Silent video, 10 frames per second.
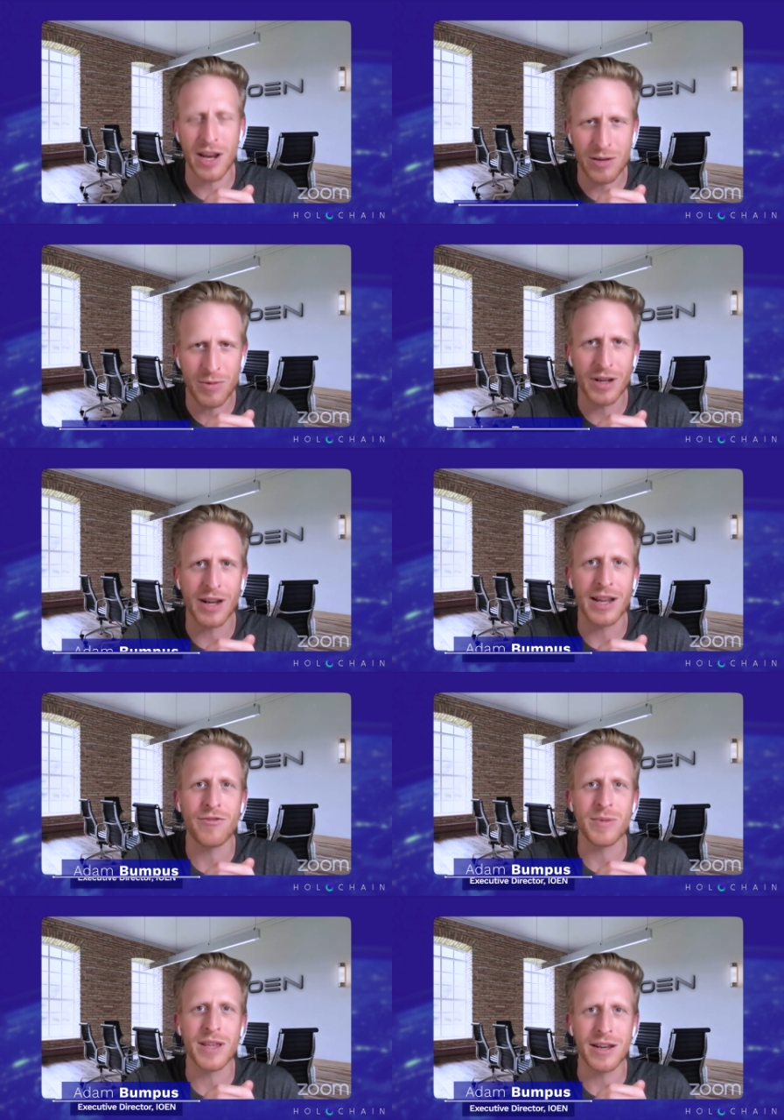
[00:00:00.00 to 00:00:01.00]

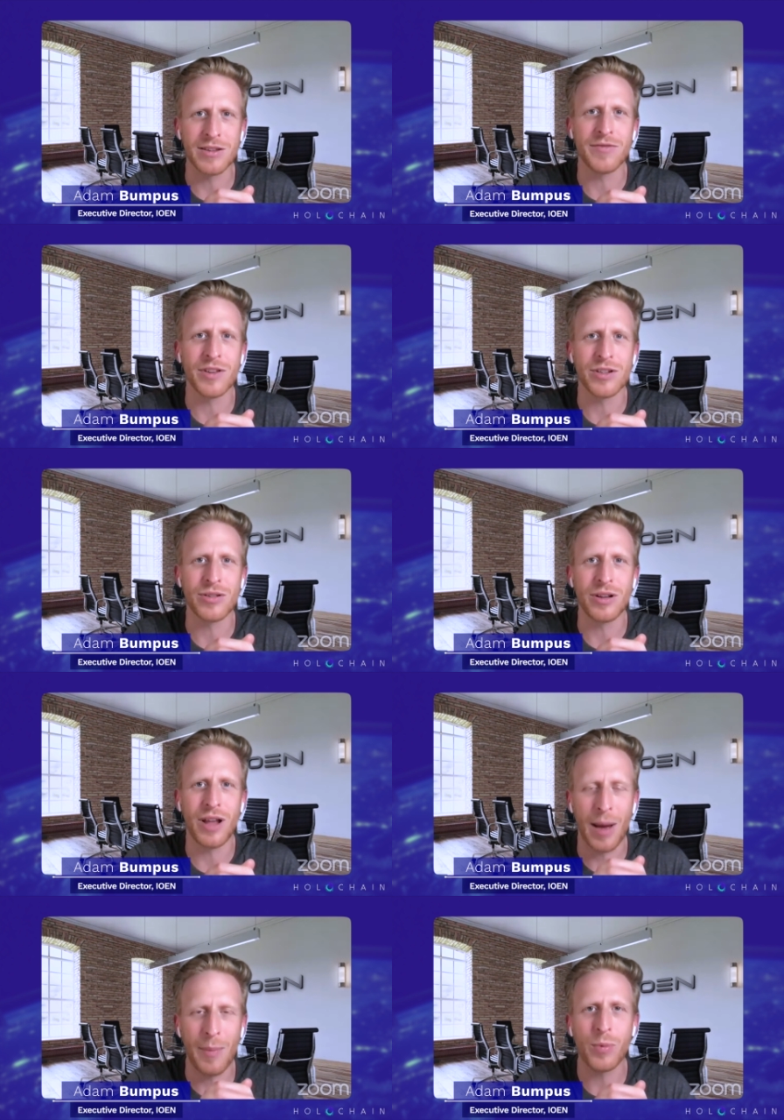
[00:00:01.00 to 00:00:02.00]
genuinely
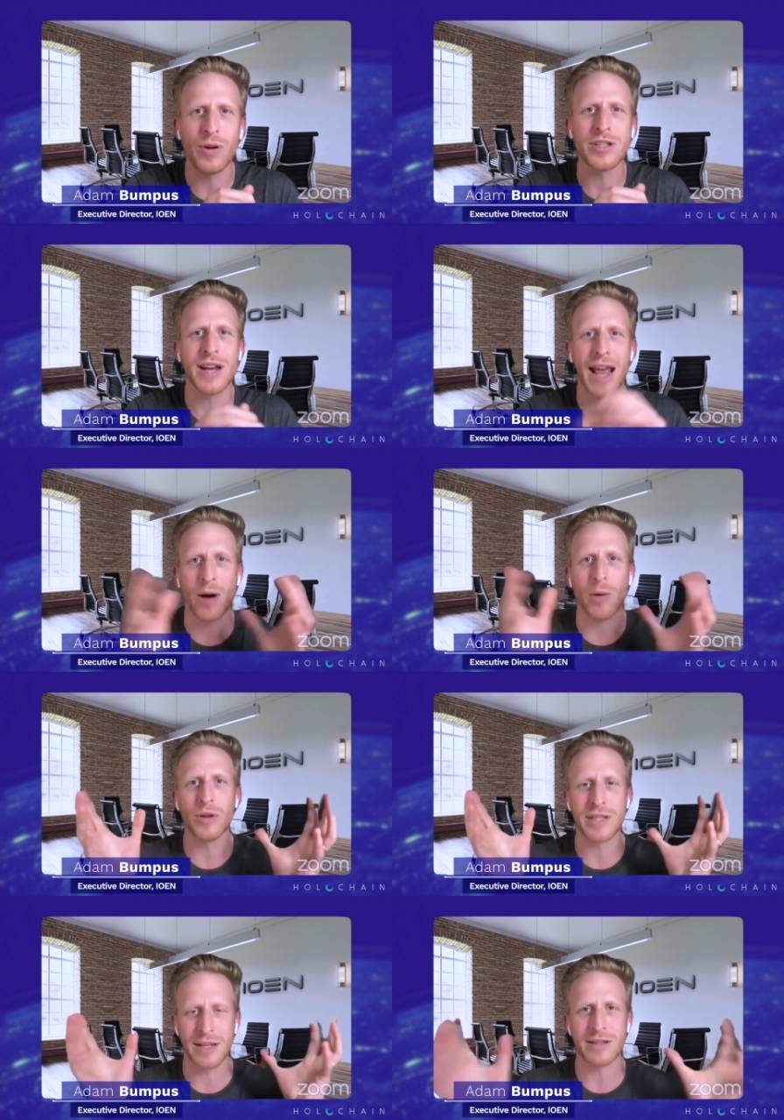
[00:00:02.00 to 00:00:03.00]
individual upwards and
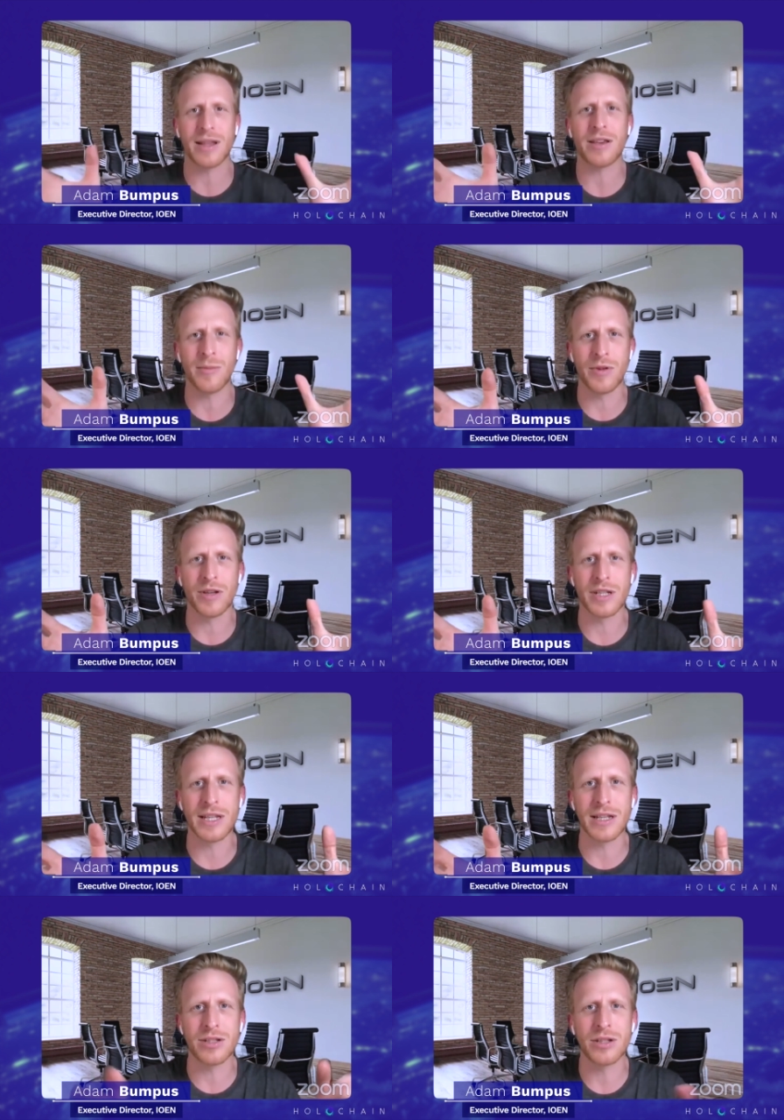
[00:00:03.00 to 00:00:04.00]
outwards into their
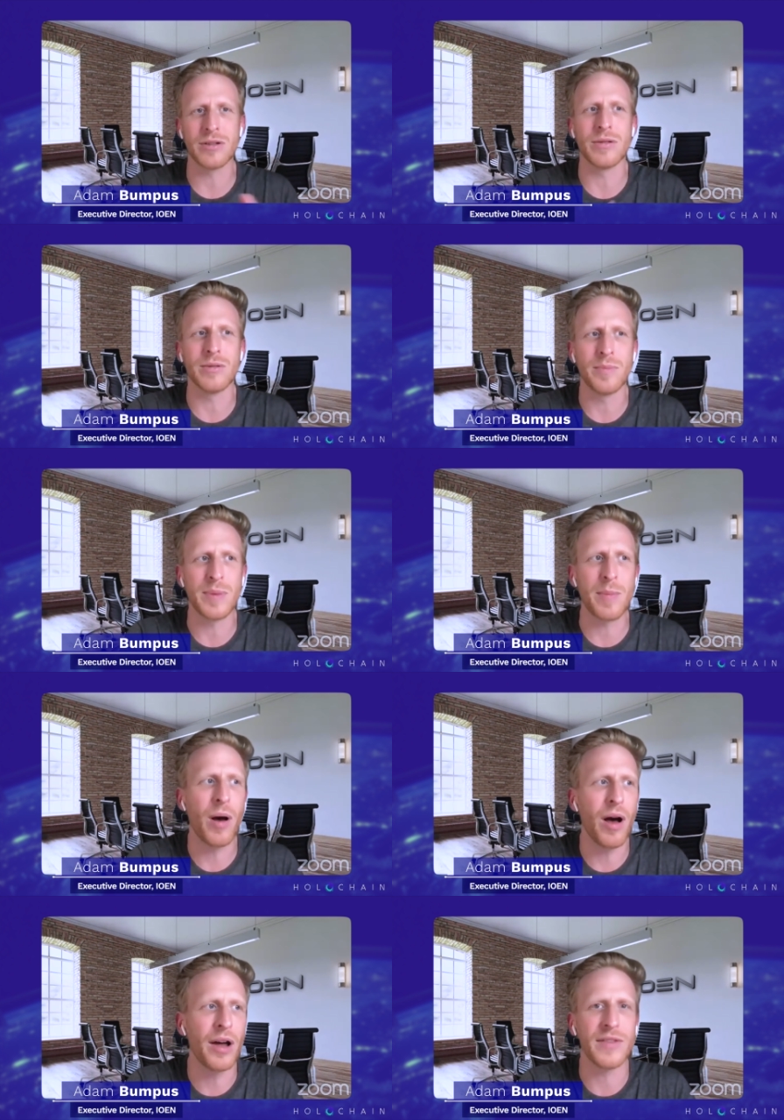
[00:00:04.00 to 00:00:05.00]
community to be
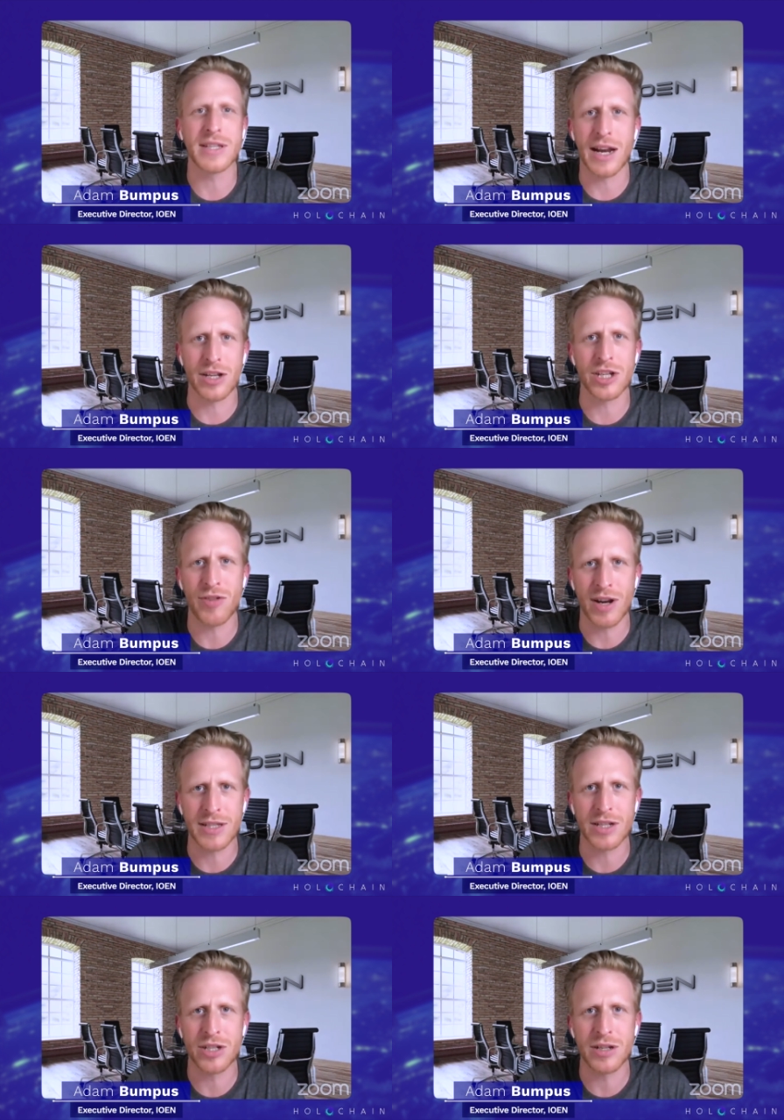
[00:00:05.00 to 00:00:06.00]
part of this energy
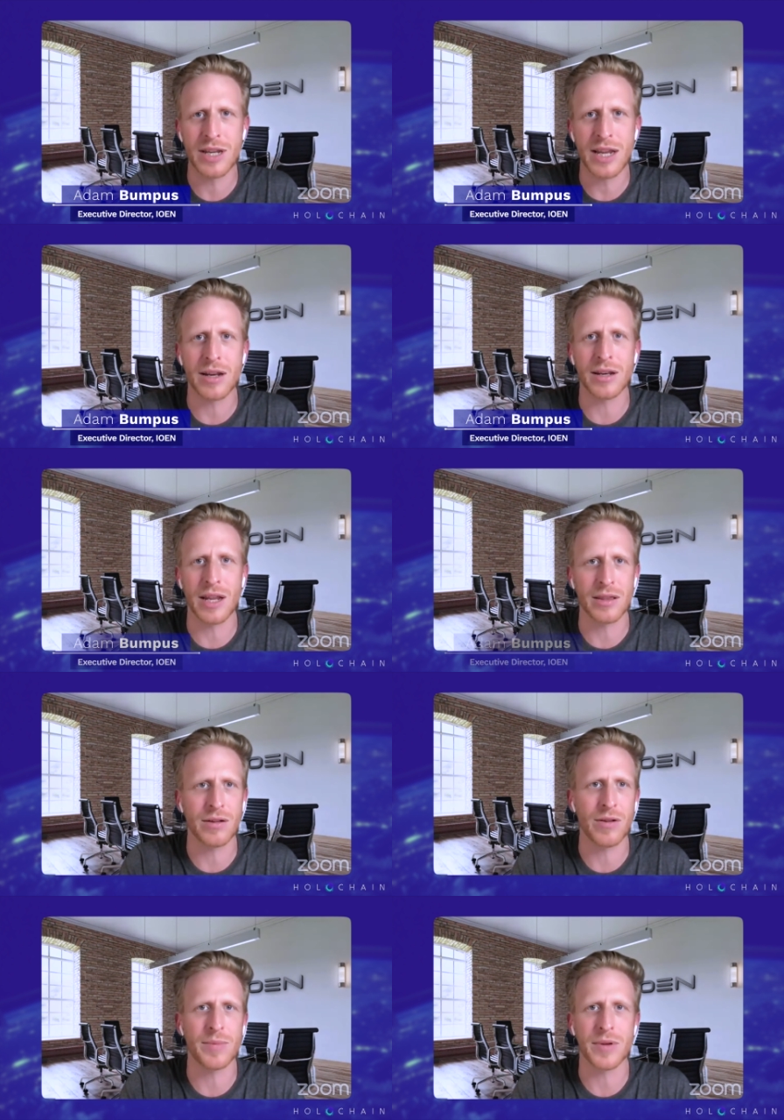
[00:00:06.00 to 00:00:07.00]
transition in, in
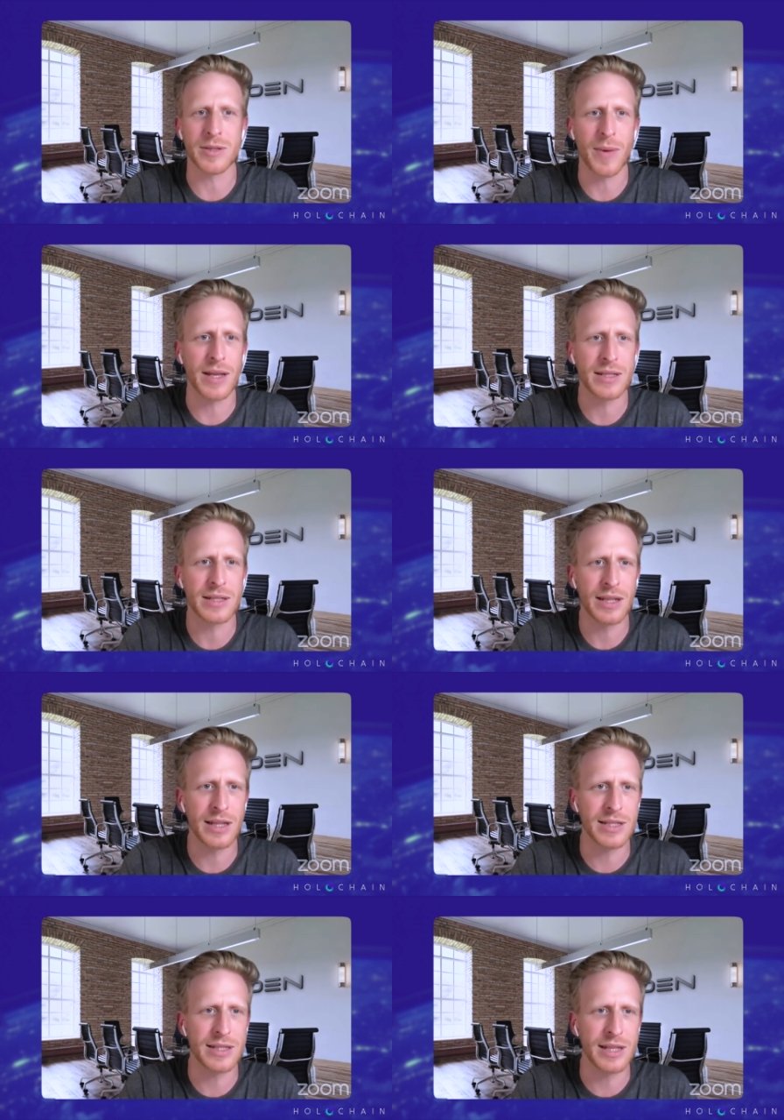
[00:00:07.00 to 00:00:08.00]
the crypto space.
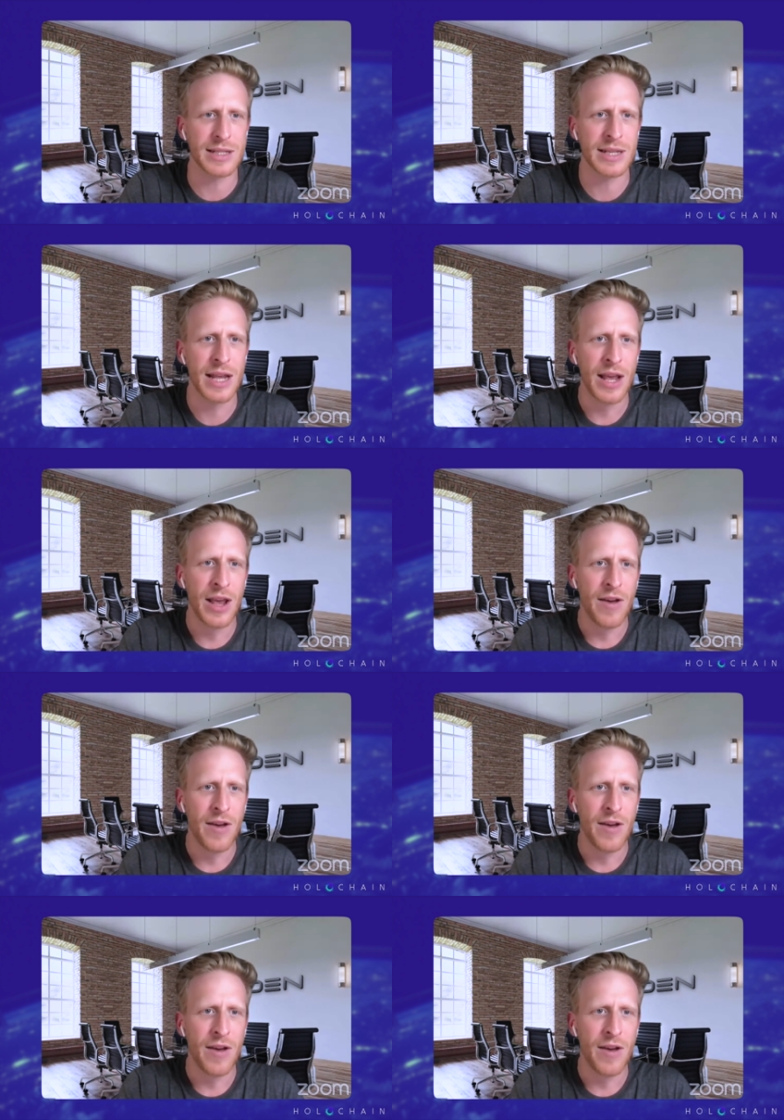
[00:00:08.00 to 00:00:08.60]
There's, there's